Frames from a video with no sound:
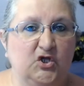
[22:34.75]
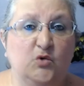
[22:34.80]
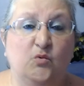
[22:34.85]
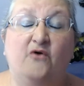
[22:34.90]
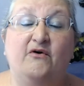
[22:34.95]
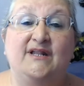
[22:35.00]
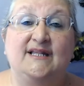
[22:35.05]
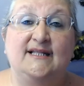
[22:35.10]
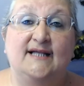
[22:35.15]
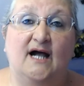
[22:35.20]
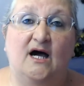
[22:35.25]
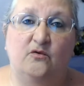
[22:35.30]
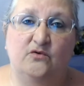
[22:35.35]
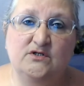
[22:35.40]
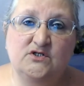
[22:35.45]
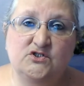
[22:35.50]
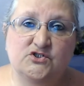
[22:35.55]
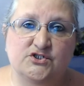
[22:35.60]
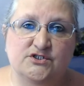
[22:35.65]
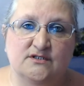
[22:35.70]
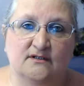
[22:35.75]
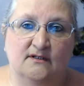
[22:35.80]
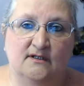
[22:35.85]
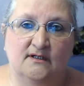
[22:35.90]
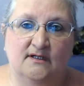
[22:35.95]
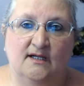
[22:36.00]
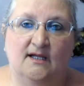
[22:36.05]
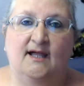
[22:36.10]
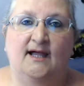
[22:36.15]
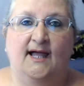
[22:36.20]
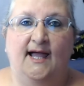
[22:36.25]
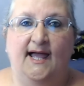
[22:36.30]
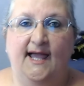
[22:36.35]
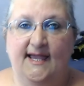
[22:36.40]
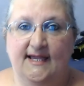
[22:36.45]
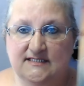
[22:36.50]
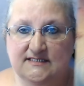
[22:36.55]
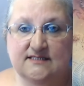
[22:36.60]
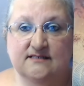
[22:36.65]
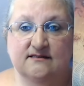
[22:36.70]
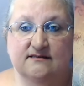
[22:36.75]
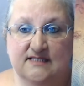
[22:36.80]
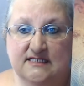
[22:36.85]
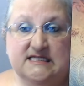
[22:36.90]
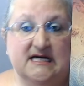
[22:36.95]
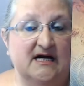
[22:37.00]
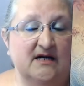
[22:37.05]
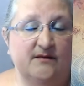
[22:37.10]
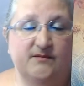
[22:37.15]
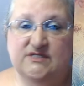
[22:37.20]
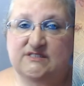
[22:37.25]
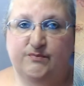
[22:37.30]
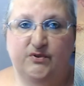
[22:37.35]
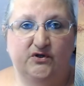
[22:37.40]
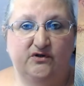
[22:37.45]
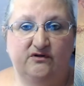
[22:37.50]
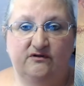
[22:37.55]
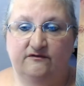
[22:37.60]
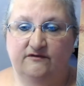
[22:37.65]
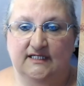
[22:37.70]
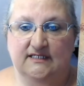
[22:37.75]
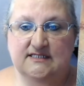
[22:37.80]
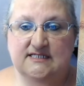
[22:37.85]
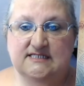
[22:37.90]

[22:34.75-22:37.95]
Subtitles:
are encouraged, and the time is perfect.